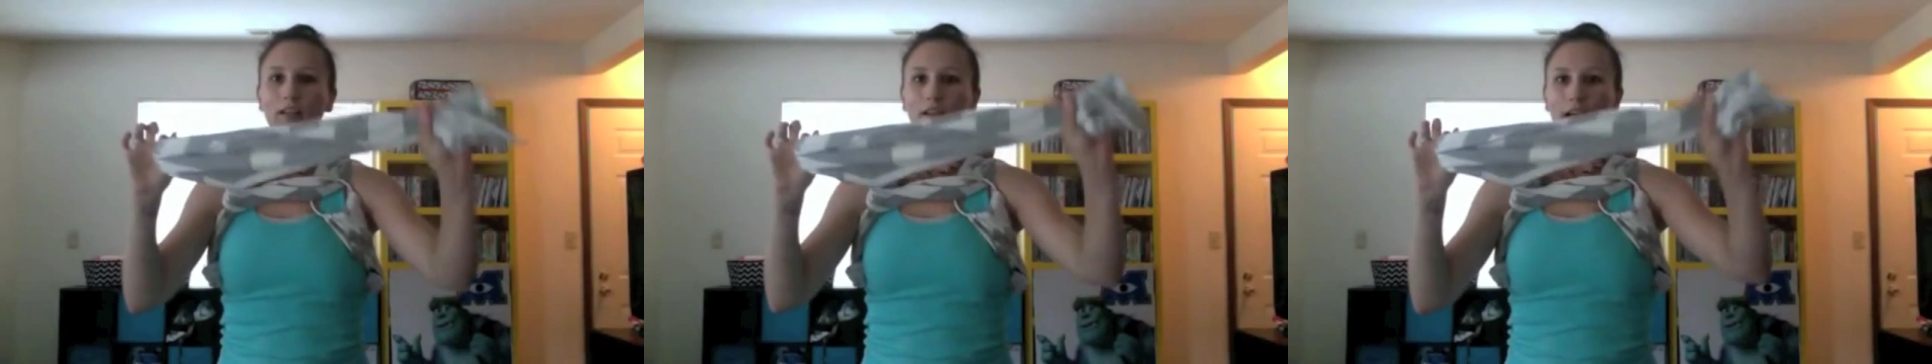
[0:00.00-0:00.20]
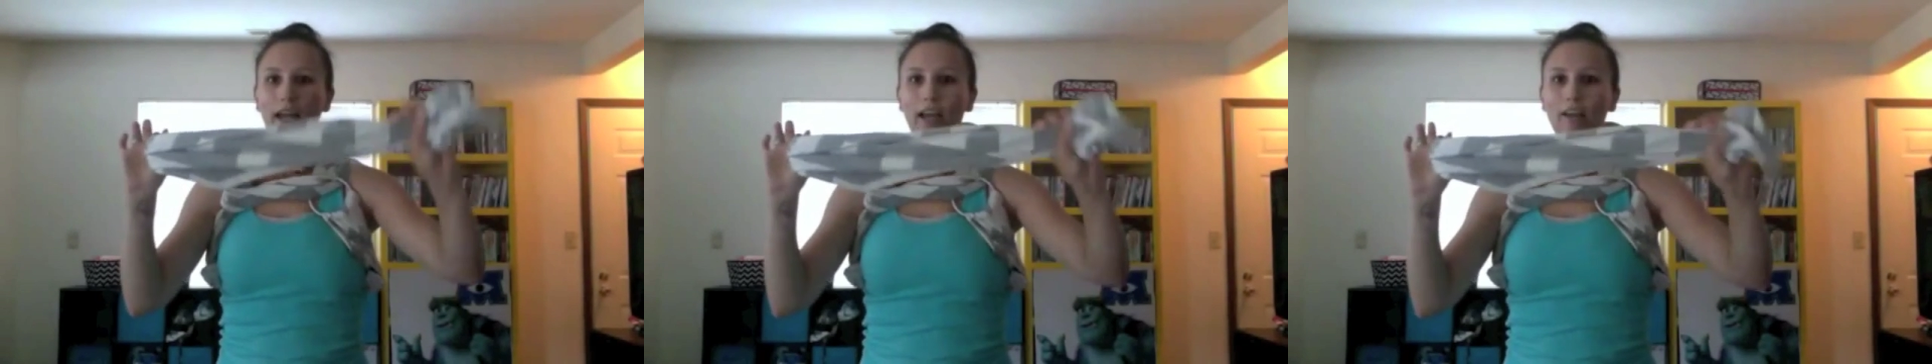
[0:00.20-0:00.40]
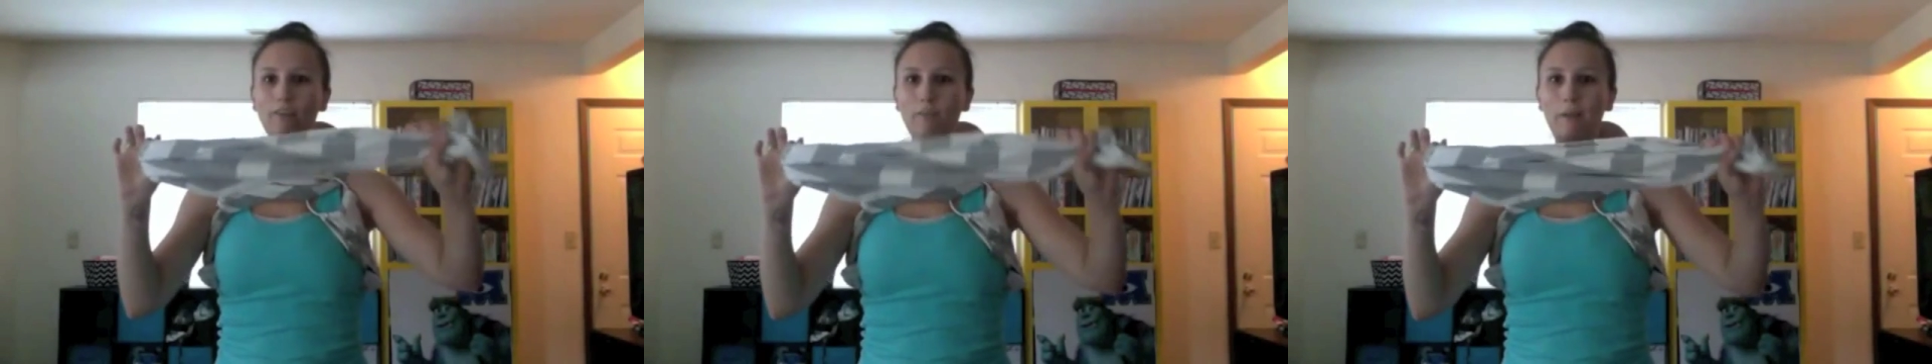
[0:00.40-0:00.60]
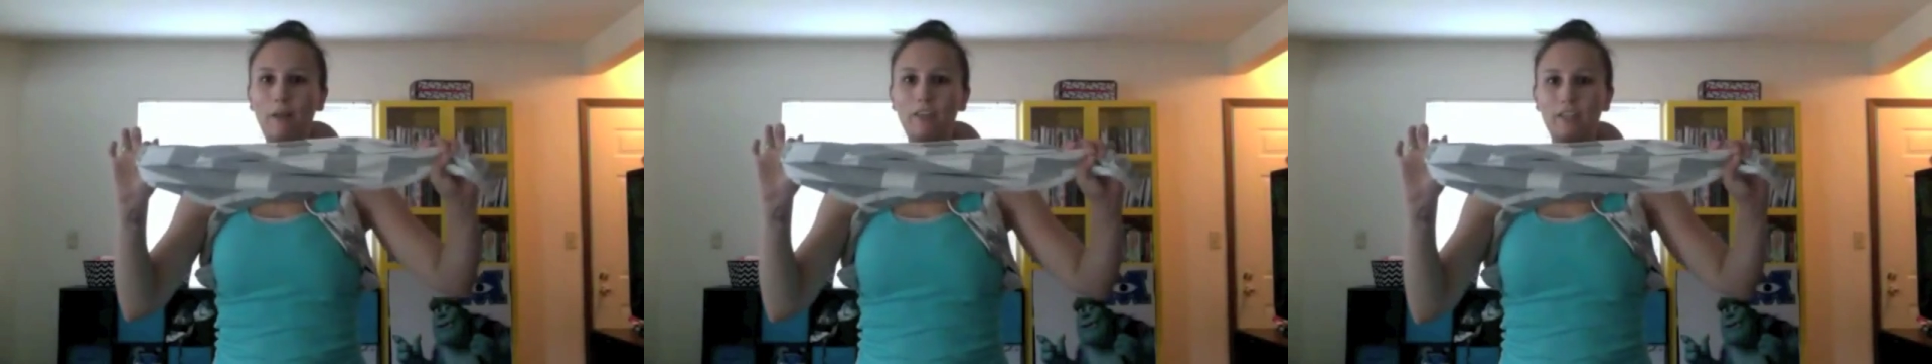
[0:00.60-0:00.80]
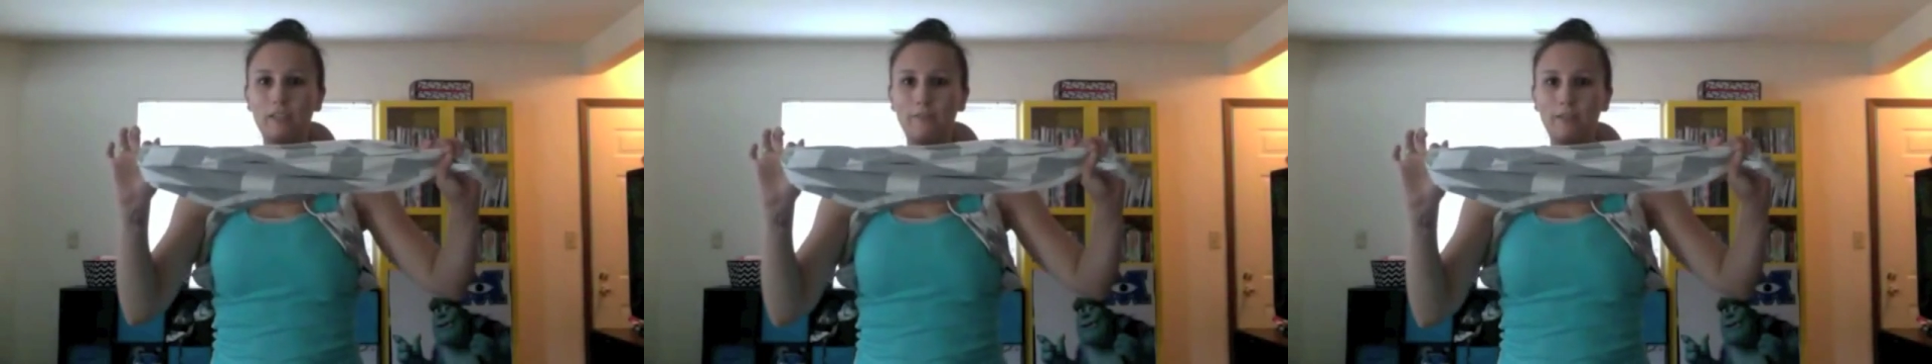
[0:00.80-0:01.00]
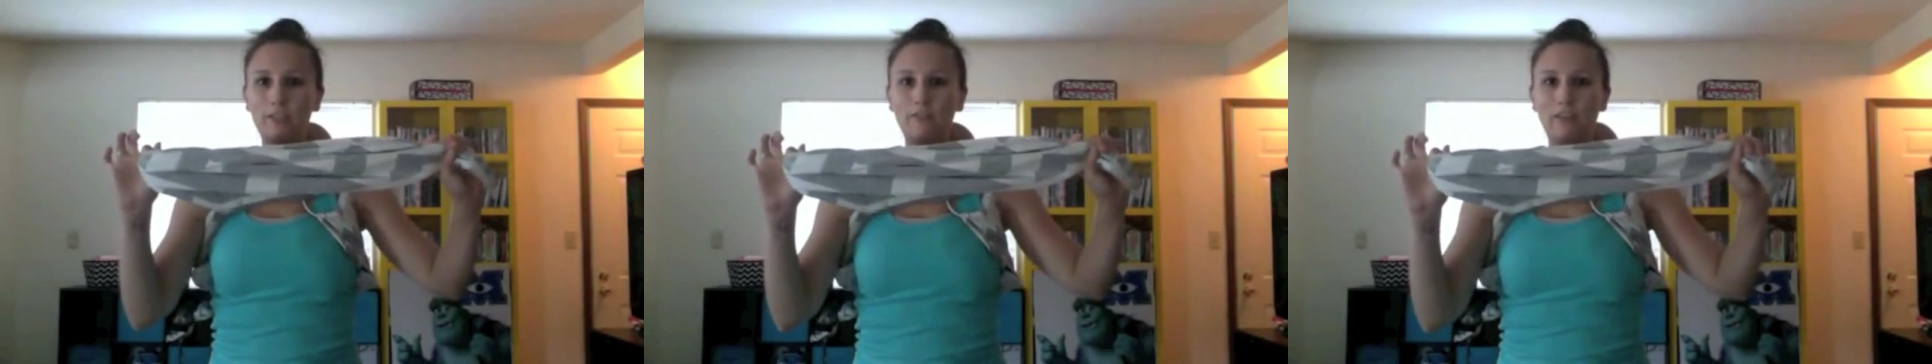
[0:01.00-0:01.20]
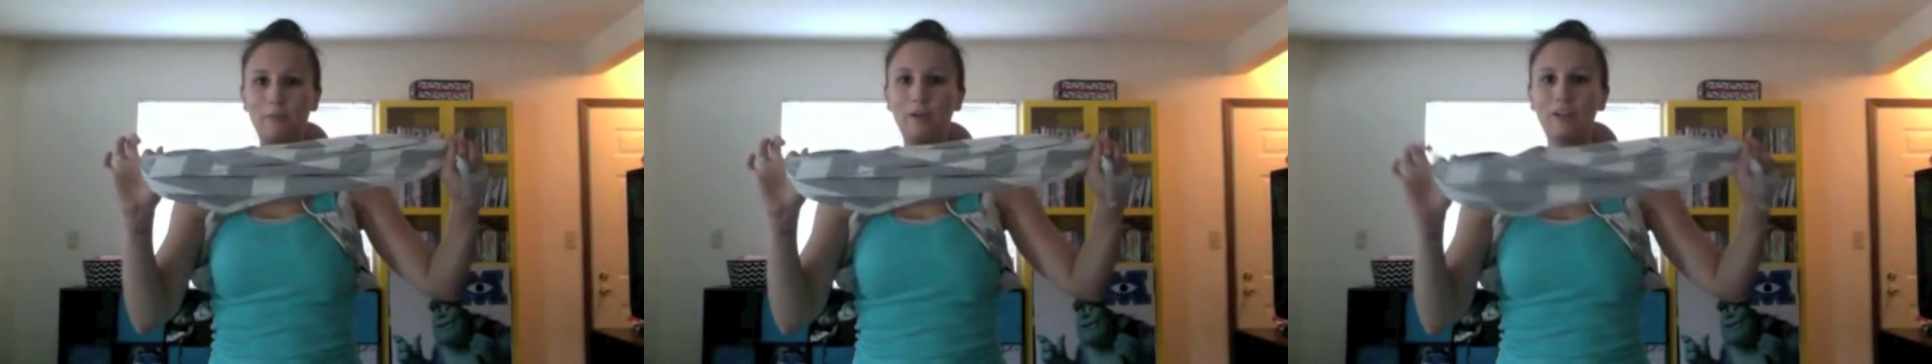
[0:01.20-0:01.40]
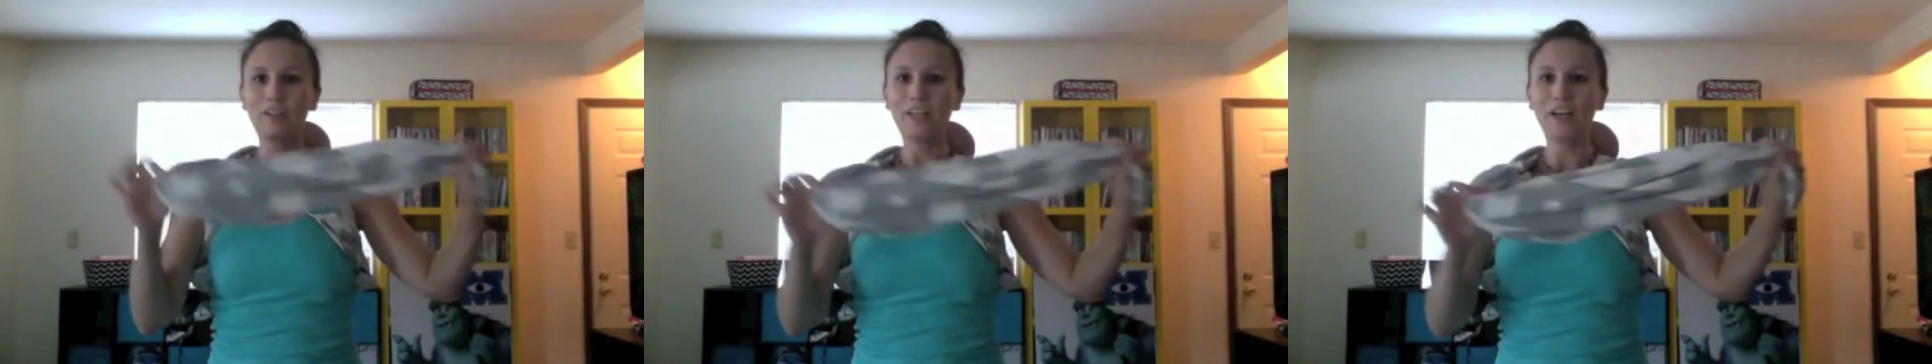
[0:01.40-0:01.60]
I have about this much
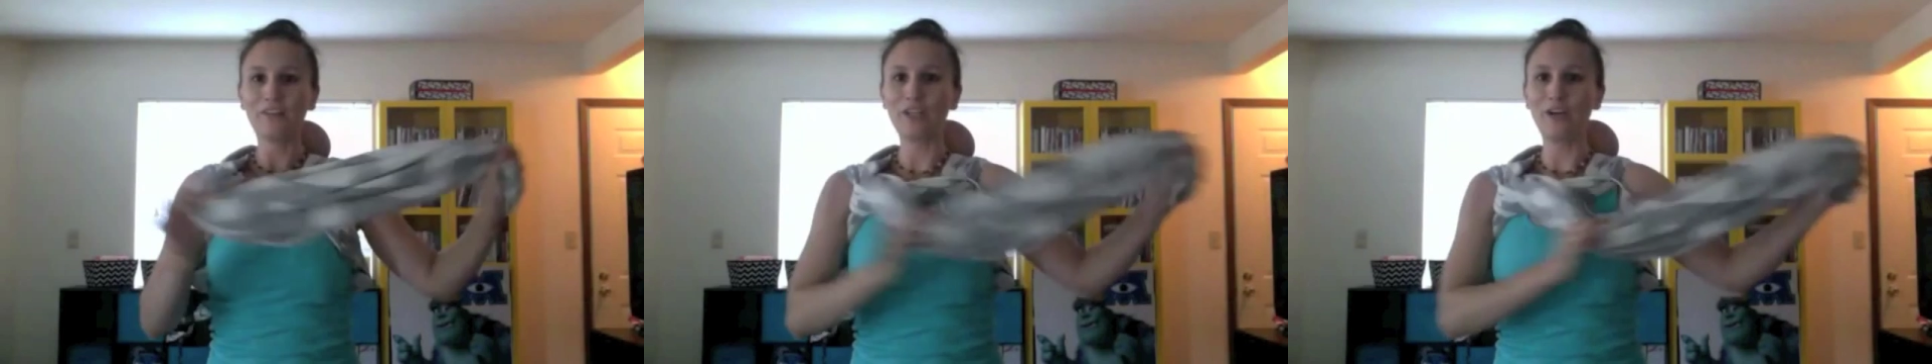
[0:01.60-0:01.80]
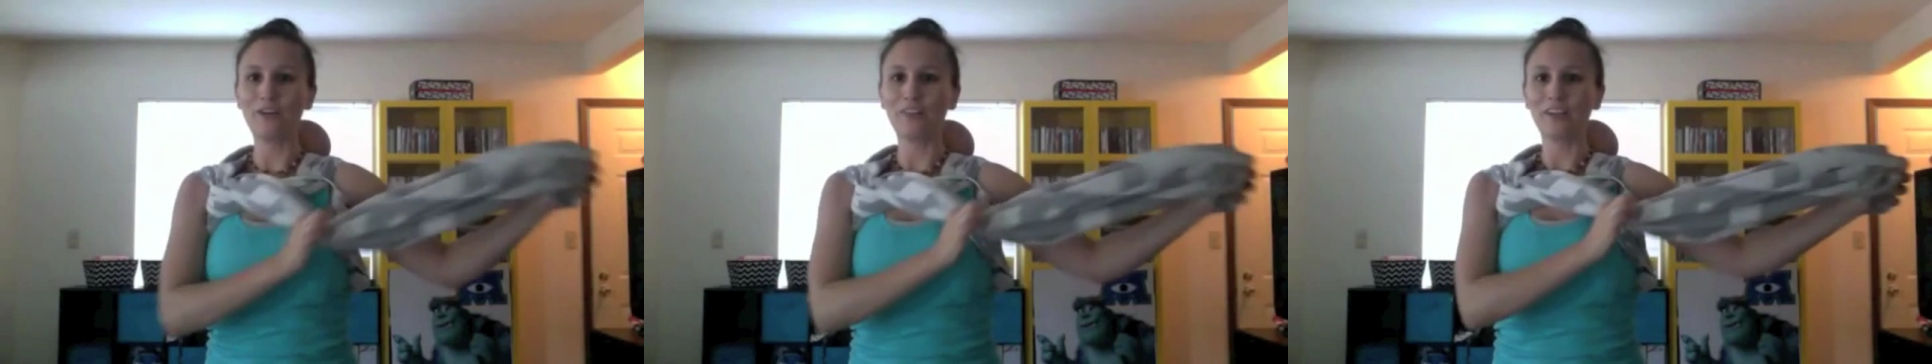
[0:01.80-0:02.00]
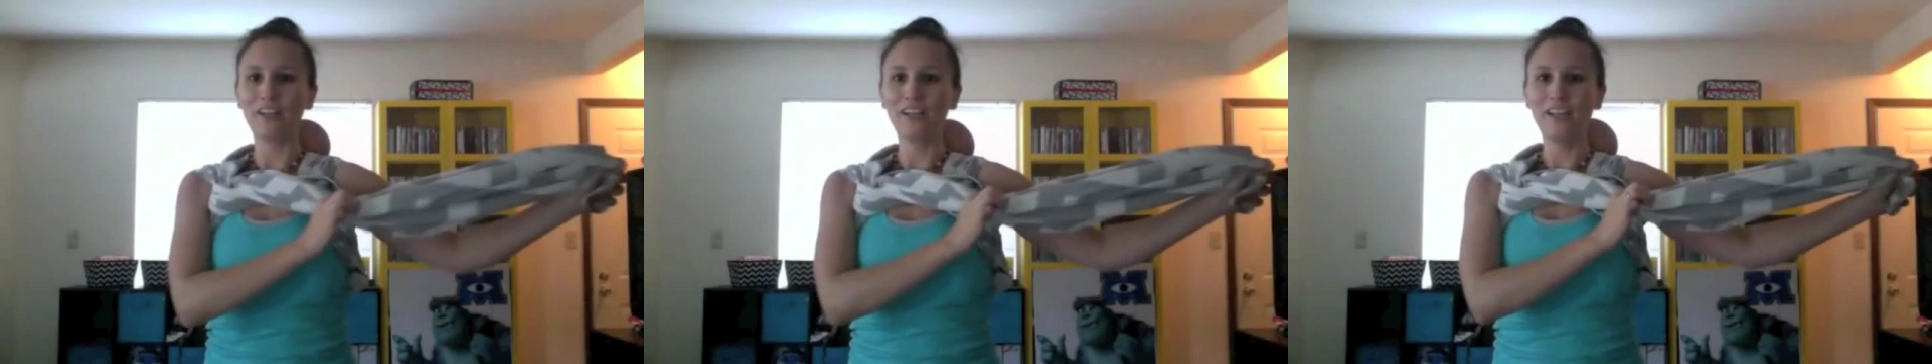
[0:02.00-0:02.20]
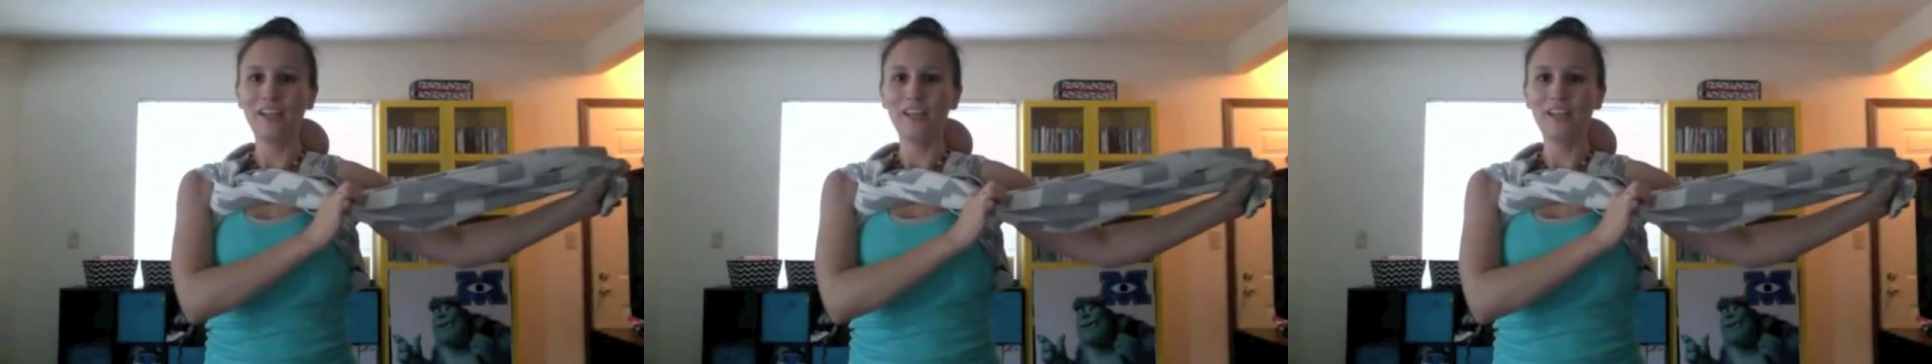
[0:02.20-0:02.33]
fabric left over.